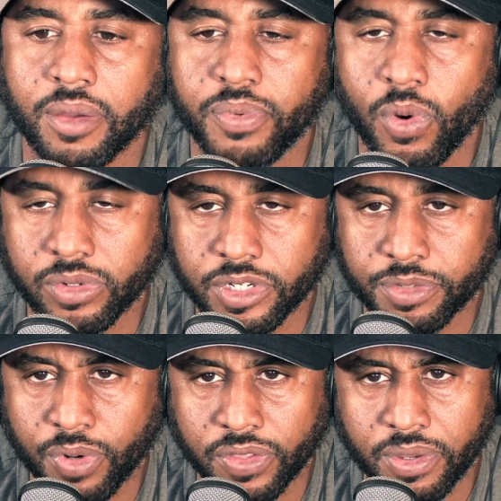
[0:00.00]
pulled this
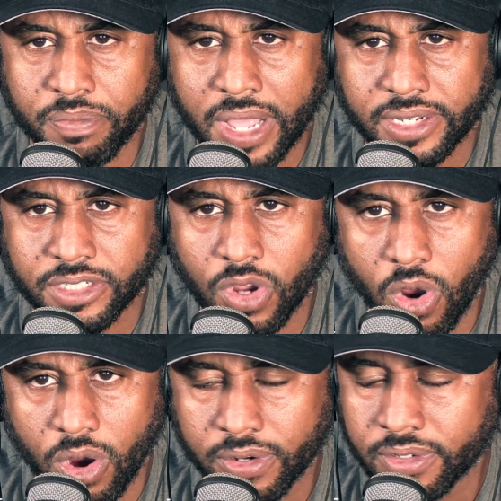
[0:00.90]
brother up out his
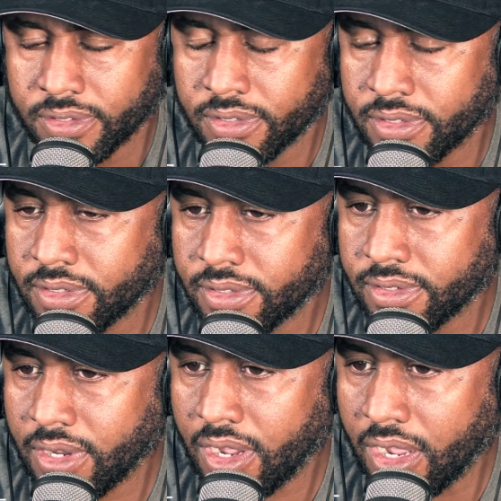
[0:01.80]
car.
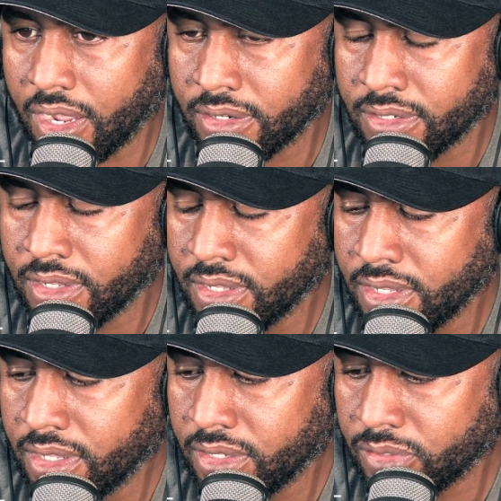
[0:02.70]

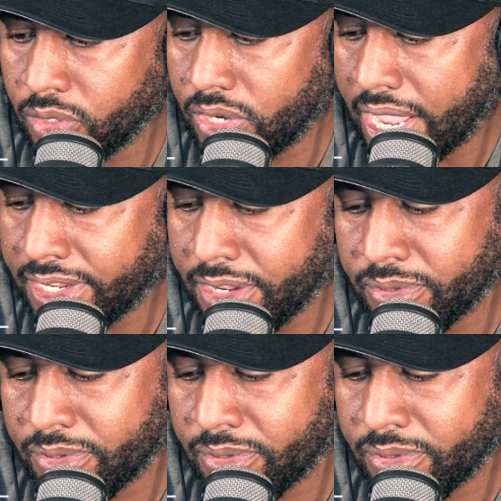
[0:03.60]
Looked like he